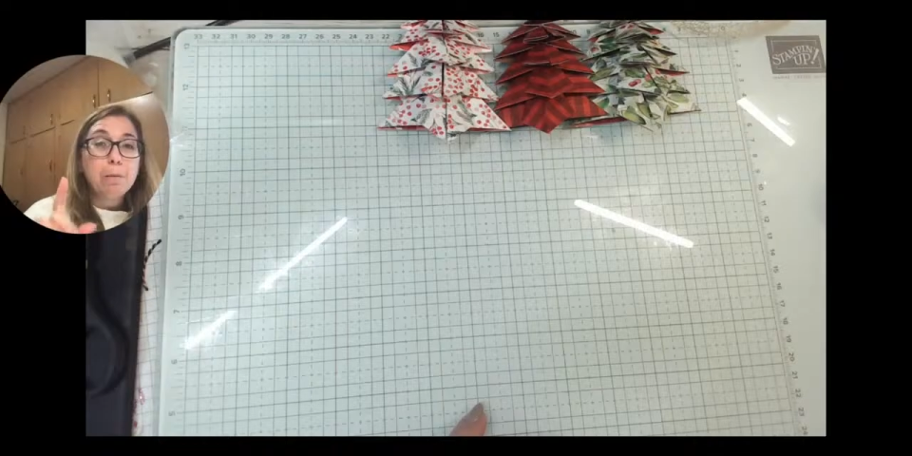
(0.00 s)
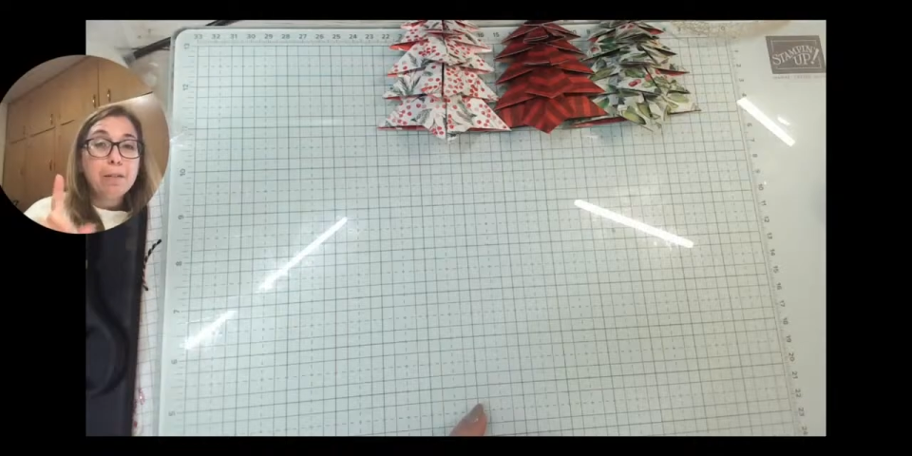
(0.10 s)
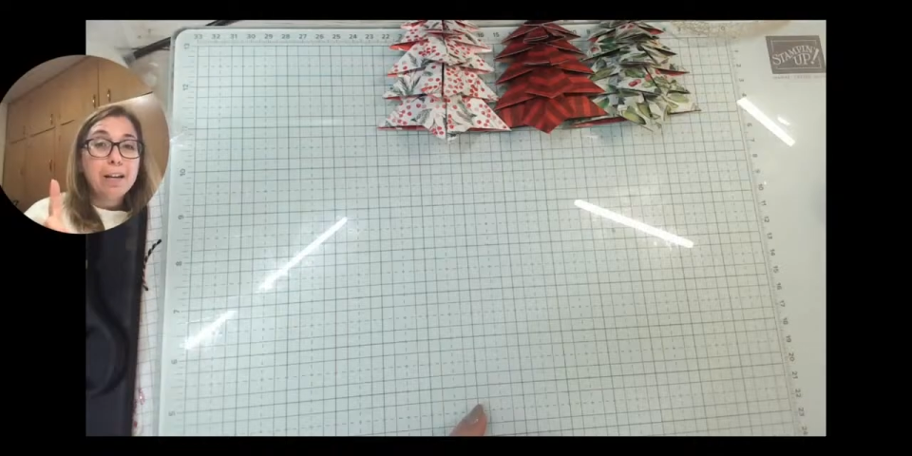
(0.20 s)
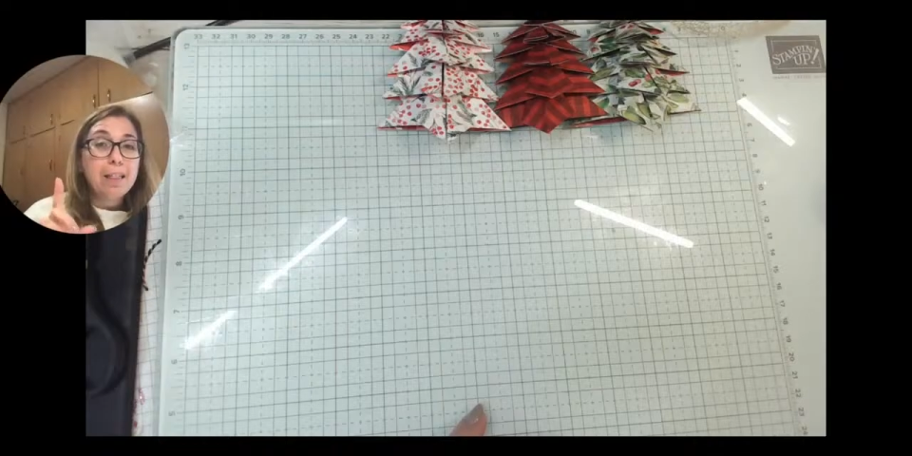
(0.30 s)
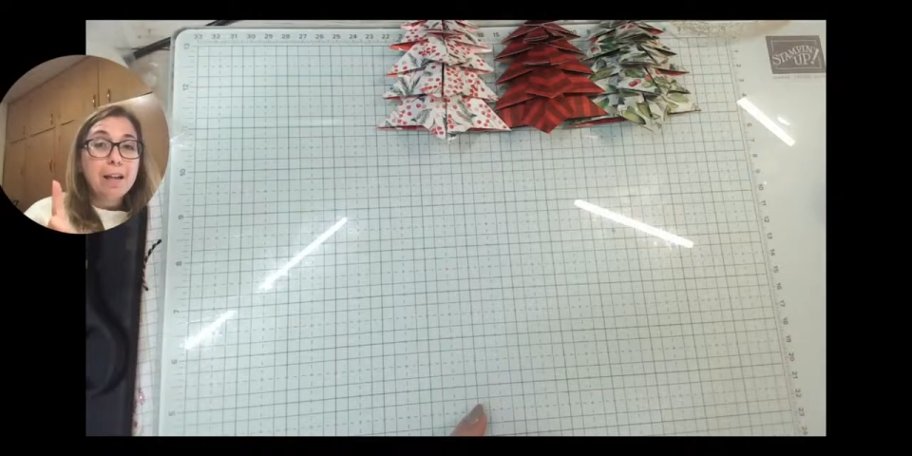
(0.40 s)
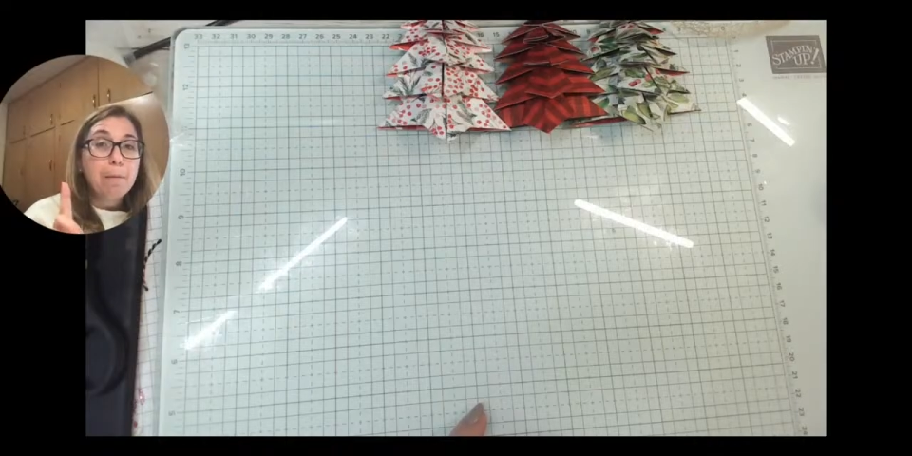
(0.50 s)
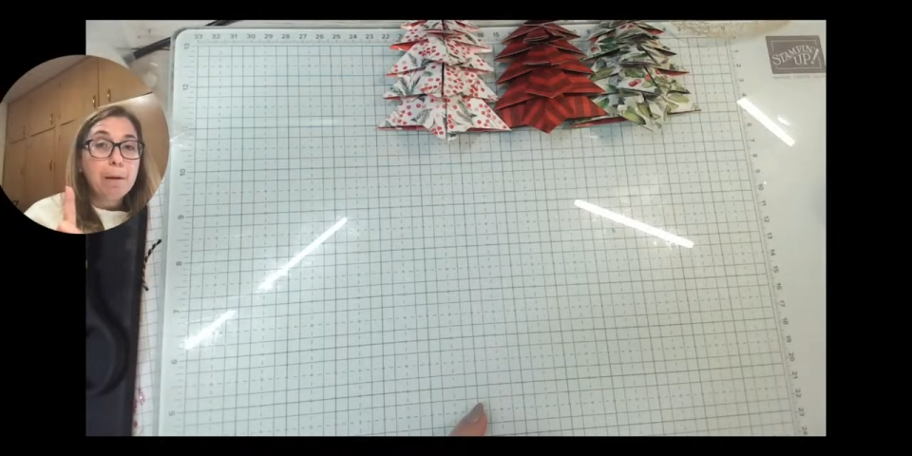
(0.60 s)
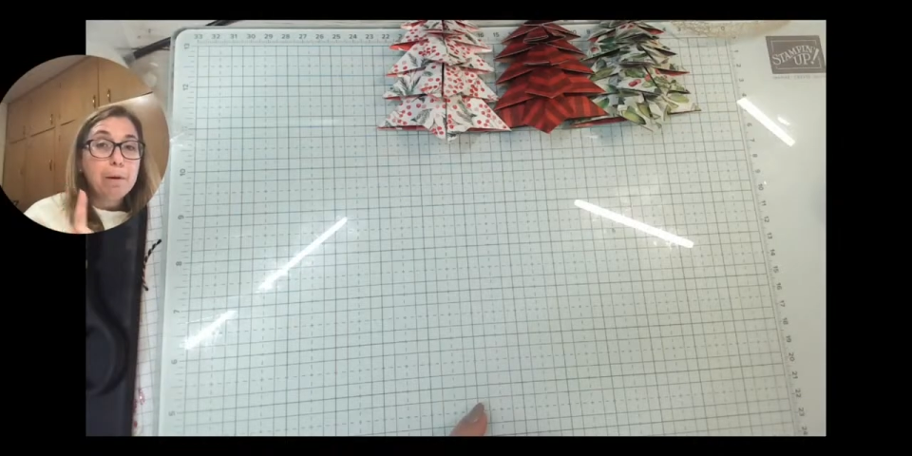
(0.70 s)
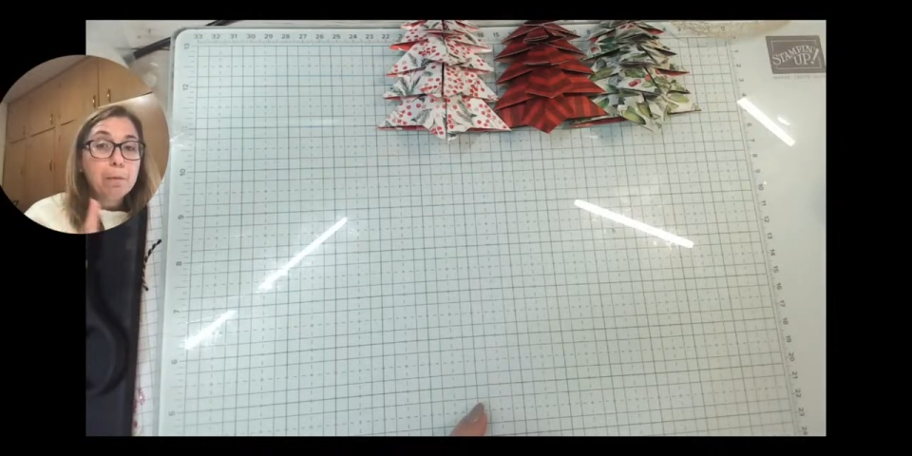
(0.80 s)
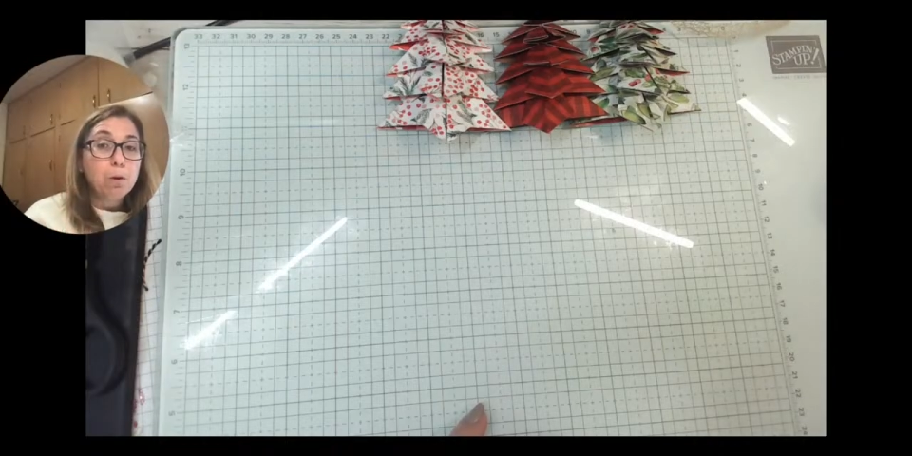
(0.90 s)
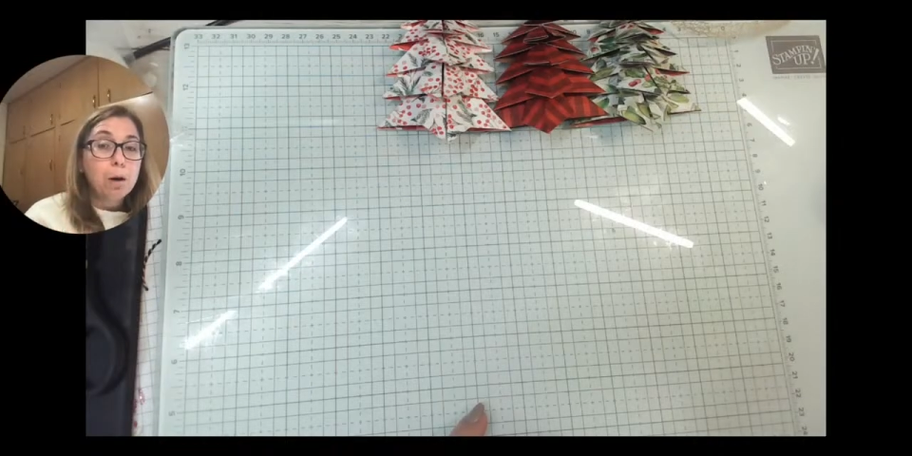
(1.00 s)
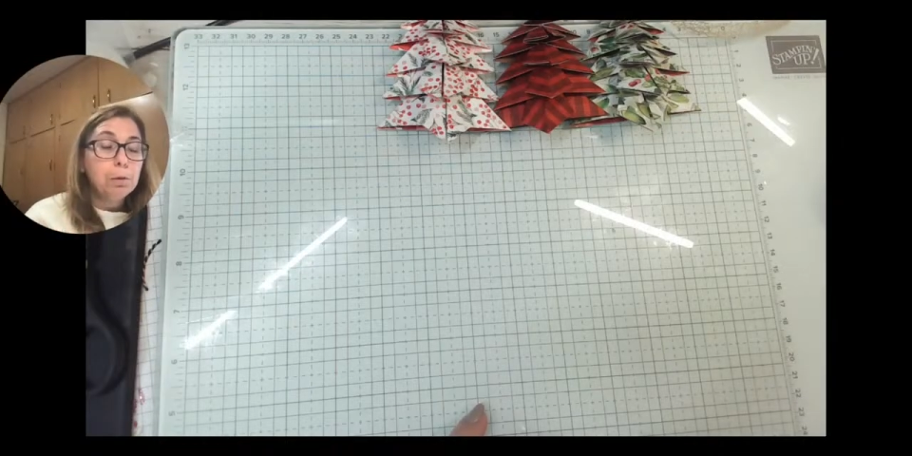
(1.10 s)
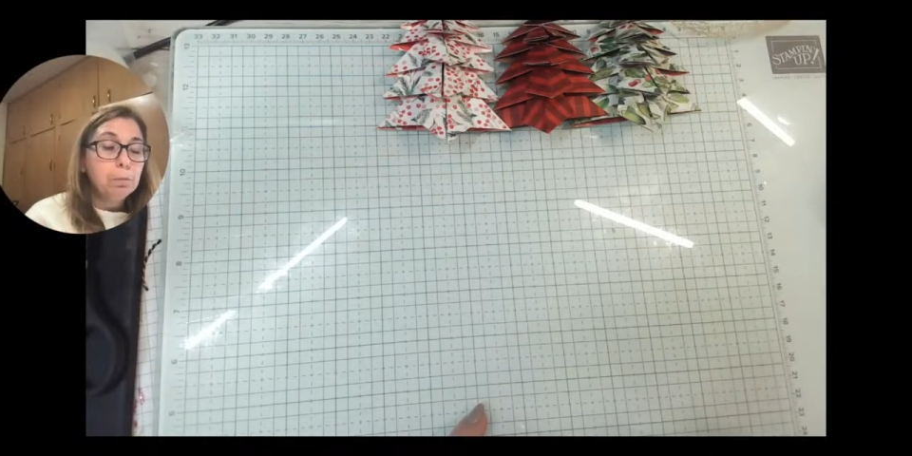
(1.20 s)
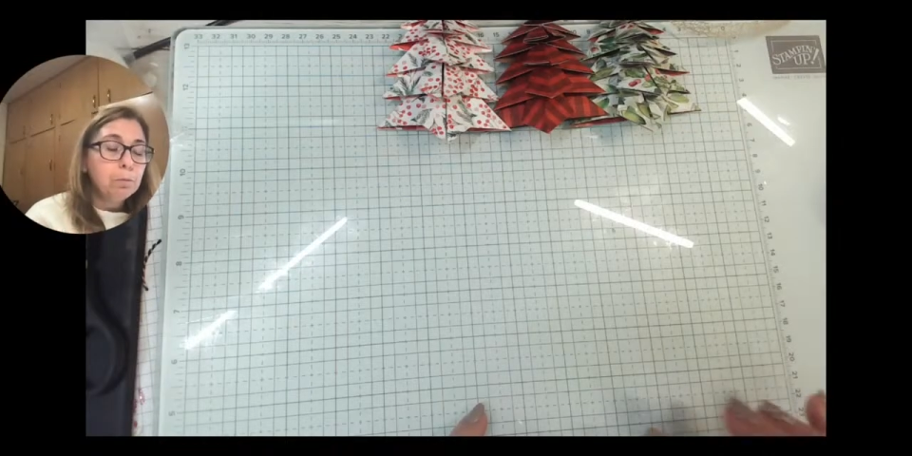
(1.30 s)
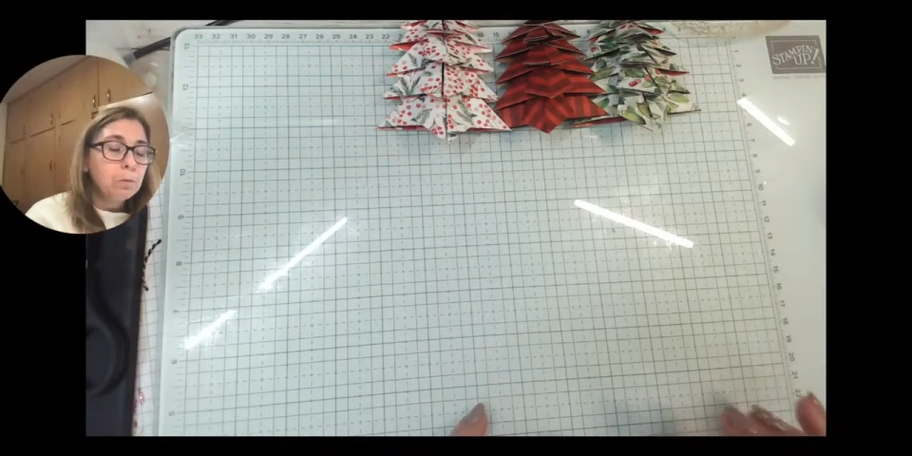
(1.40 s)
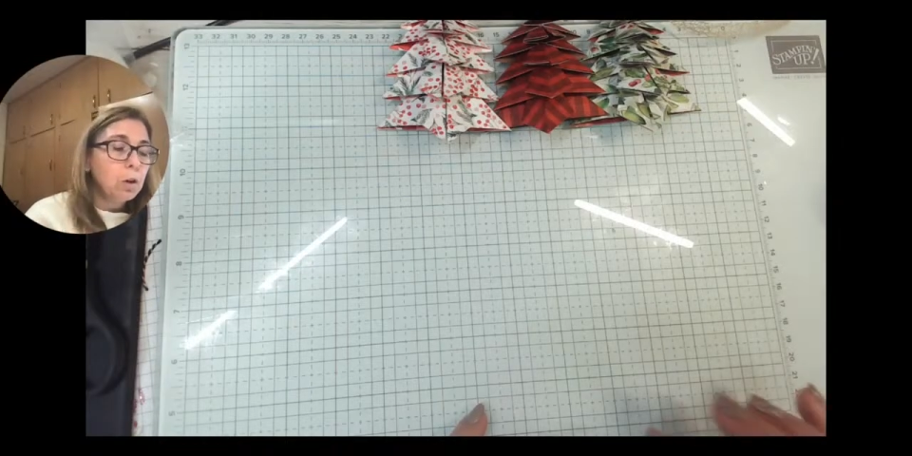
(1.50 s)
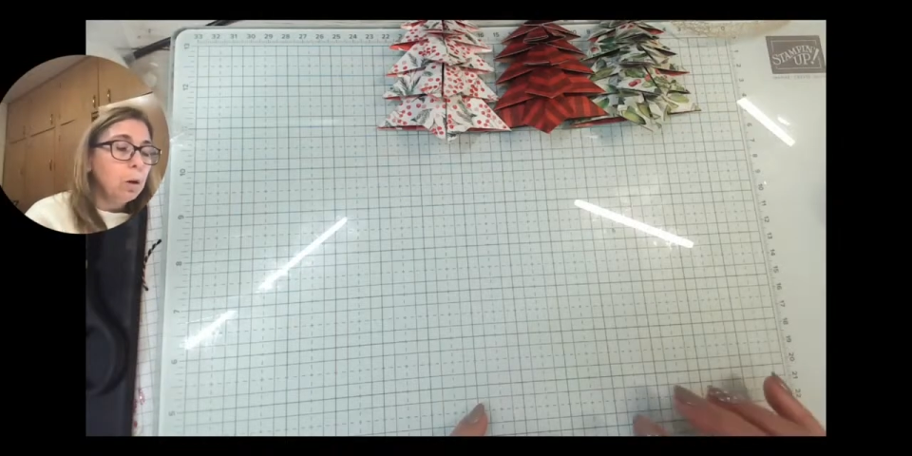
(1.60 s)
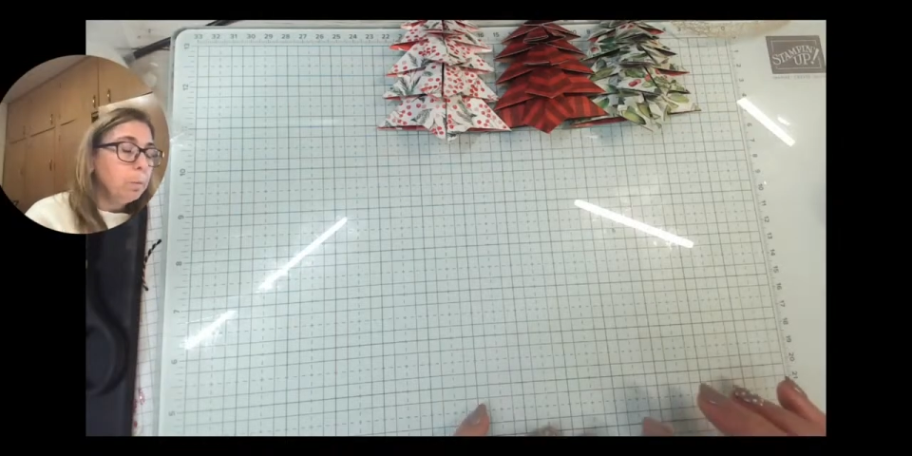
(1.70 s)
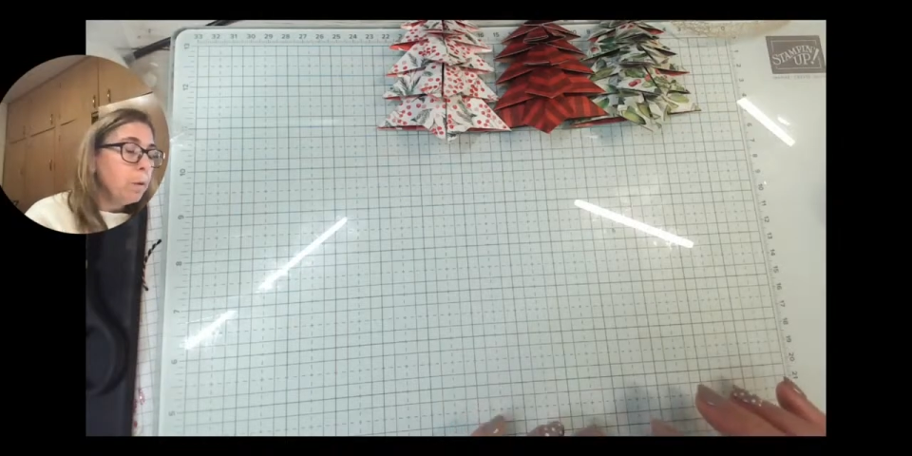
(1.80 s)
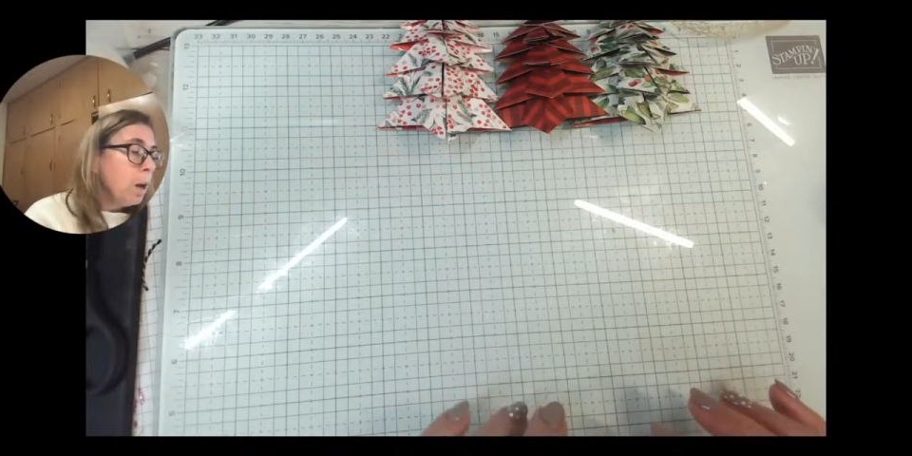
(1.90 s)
I'm thinking that might be a problem. So